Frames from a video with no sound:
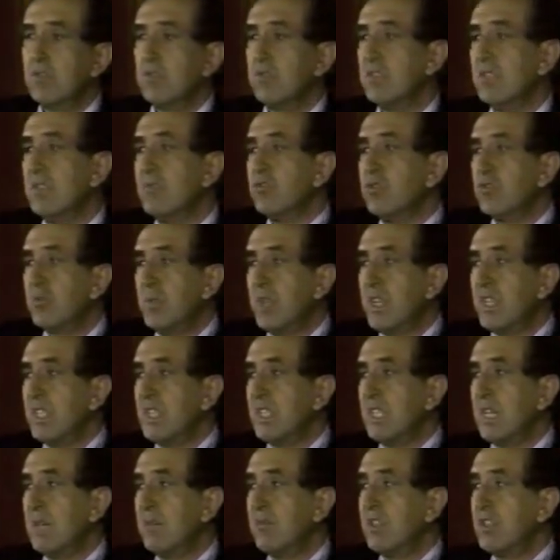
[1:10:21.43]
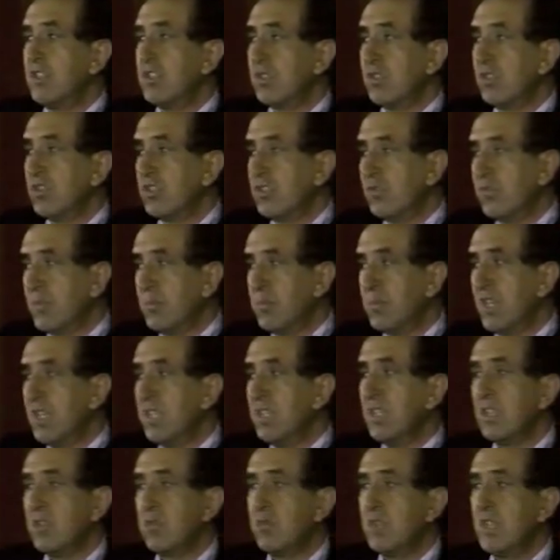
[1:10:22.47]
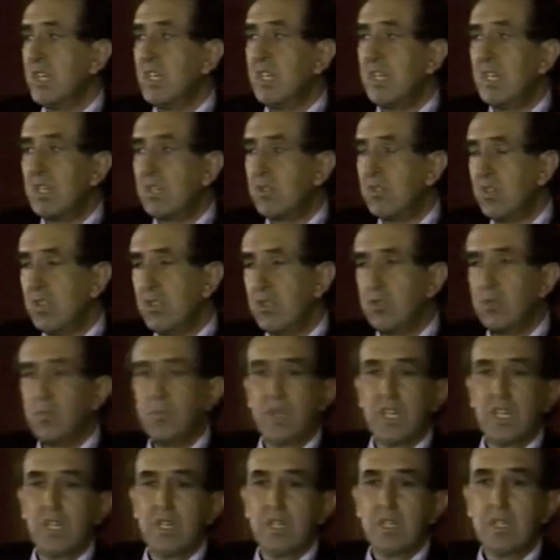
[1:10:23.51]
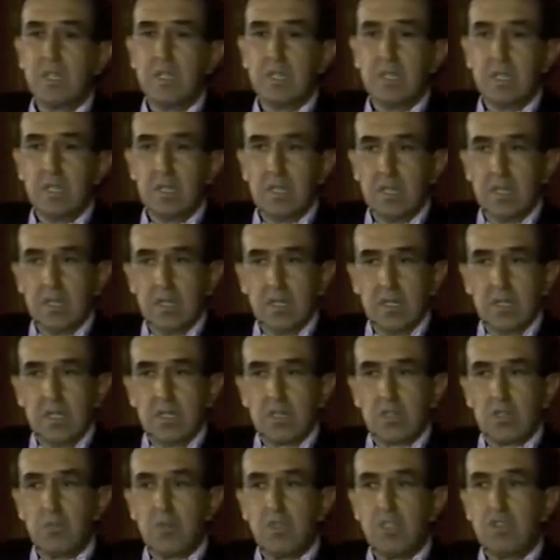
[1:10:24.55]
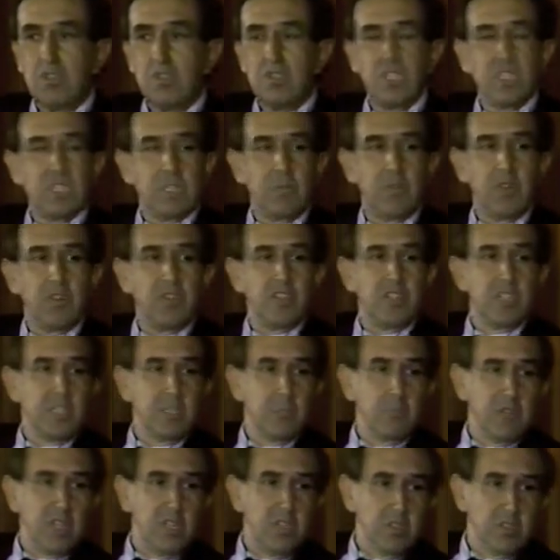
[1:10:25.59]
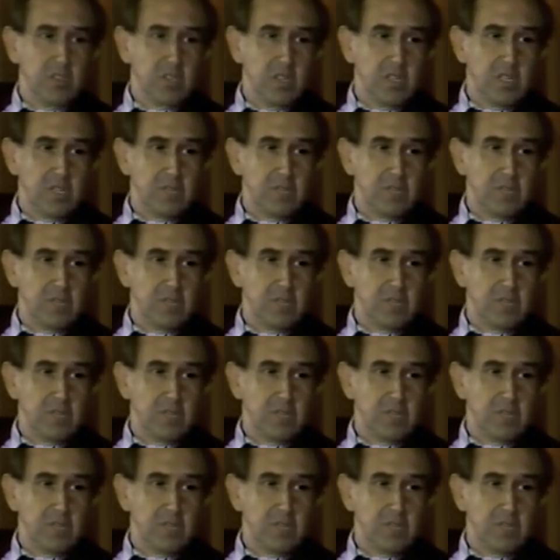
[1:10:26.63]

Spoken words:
seems to be that the average cost of a building today, according to my commissions, is about $30 million.